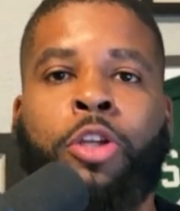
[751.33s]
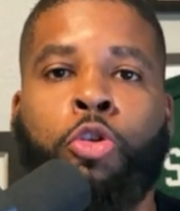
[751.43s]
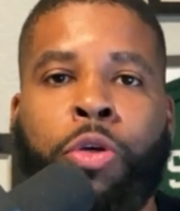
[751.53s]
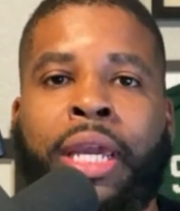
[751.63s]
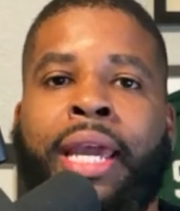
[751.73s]

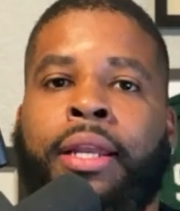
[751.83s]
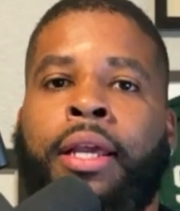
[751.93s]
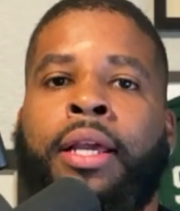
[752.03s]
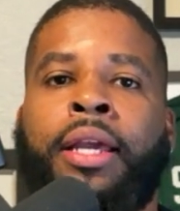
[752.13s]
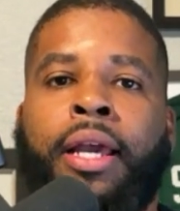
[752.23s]
You can't
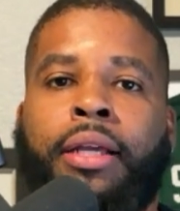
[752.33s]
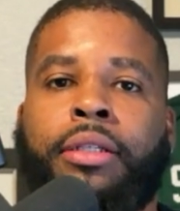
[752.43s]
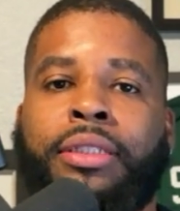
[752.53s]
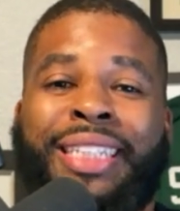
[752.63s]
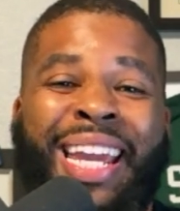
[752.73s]

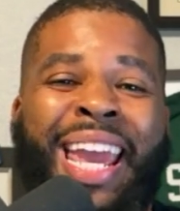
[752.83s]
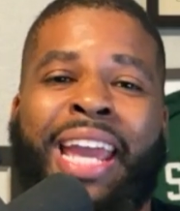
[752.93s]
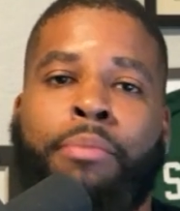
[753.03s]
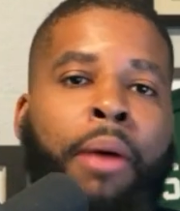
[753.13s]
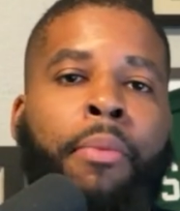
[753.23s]
say, hey,
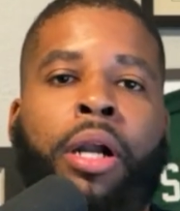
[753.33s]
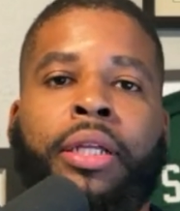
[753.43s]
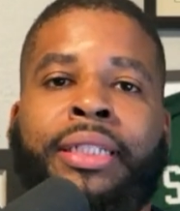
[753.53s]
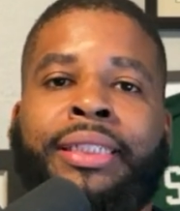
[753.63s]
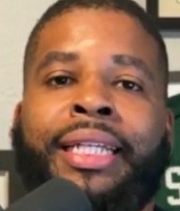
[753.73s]
my mark
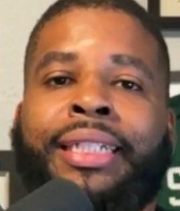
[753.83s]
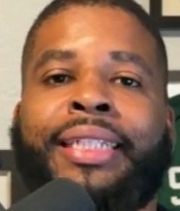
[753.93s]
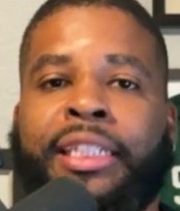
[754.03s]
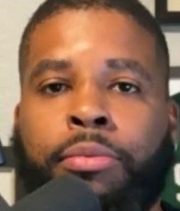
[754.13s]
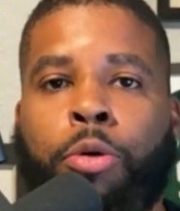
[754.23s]
is
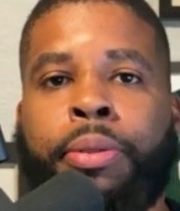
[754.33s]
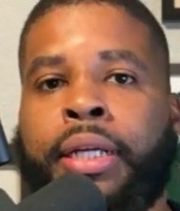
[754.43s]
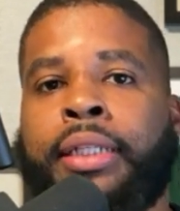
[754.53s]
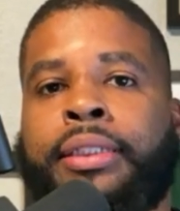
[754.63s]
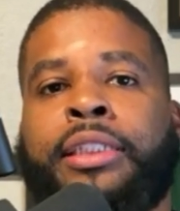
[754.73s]
incontestable
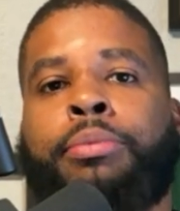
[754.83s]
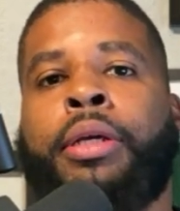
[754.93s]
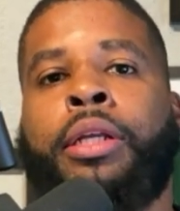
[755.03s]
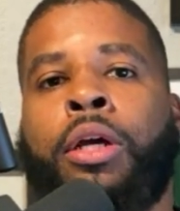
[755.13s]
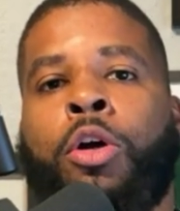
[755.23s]
because it's
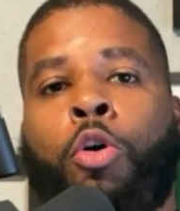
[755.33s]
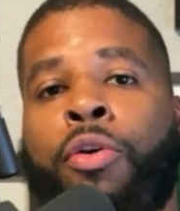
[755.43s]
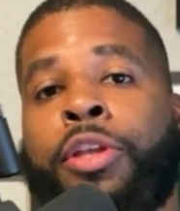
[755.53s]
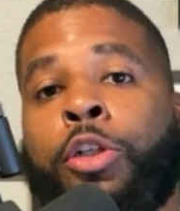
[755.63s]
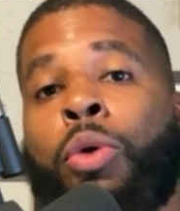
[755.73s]
been
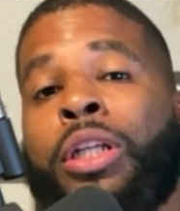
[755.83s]
on this